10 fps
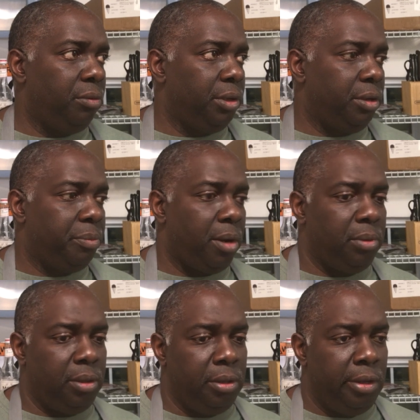We're going to
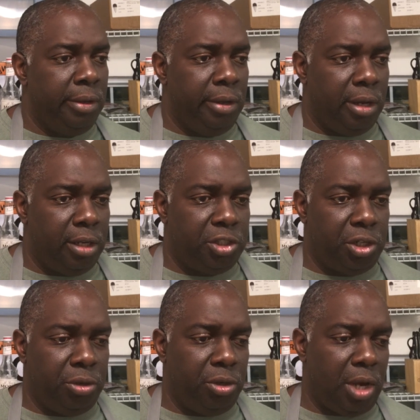probably
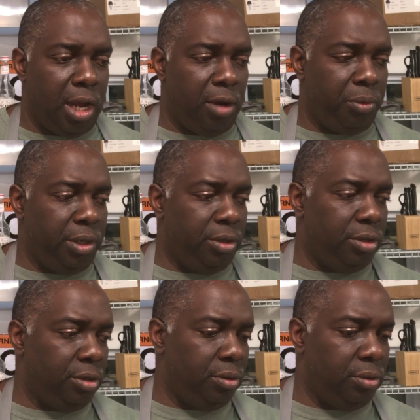show you how we
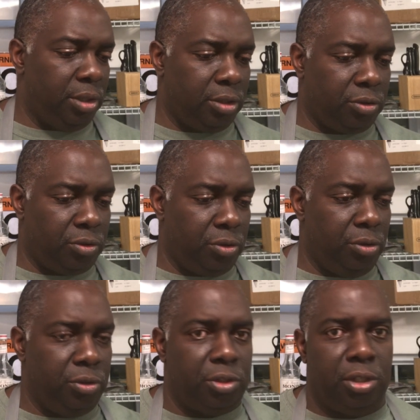do the
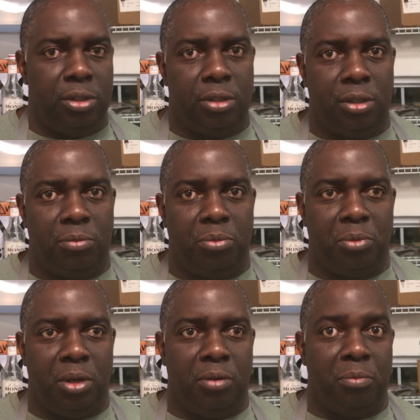extrusions of
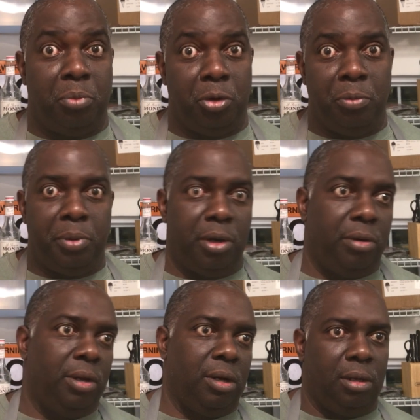
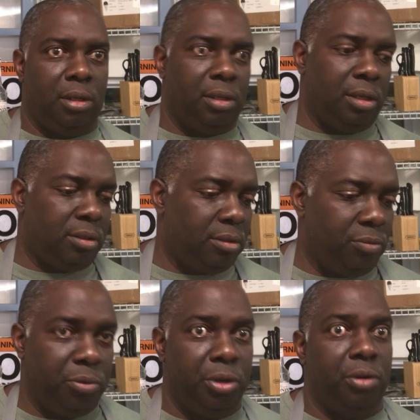blueberry and all of that
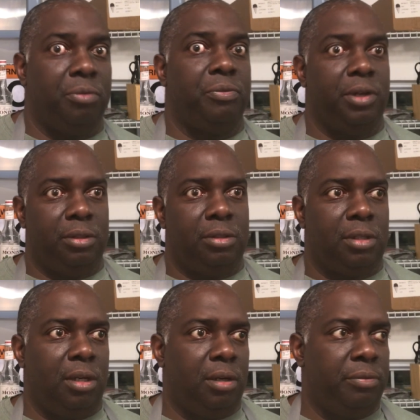real fun
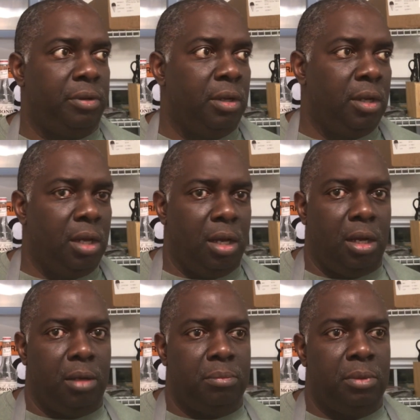stuff.
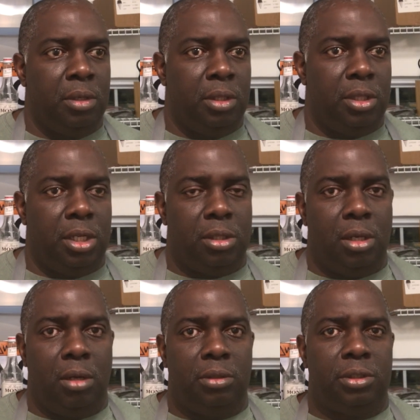The
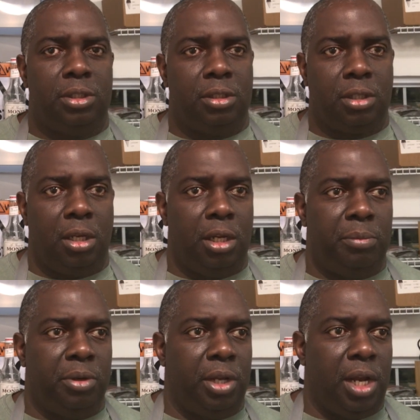only
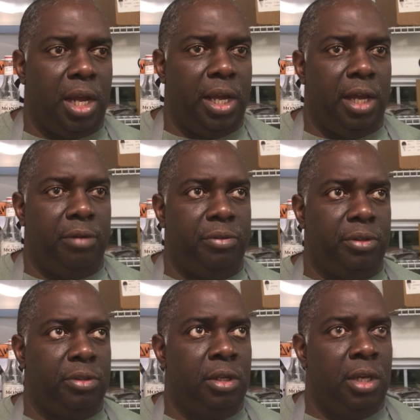disclaimer that I have
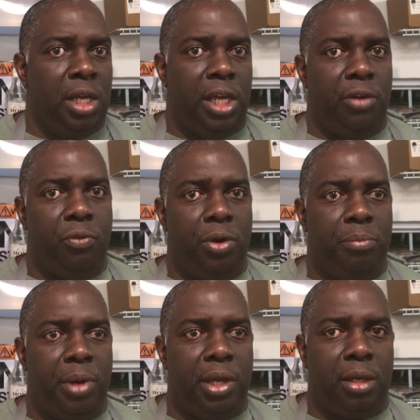is, if we
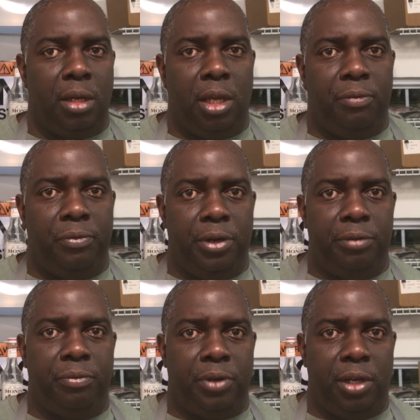make a
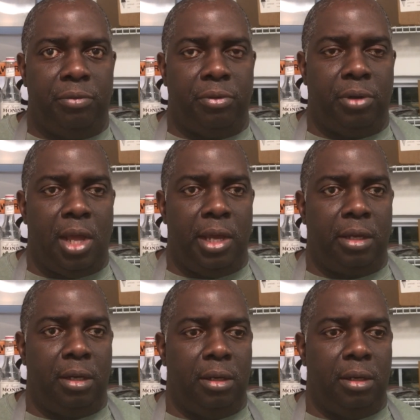fun flavor like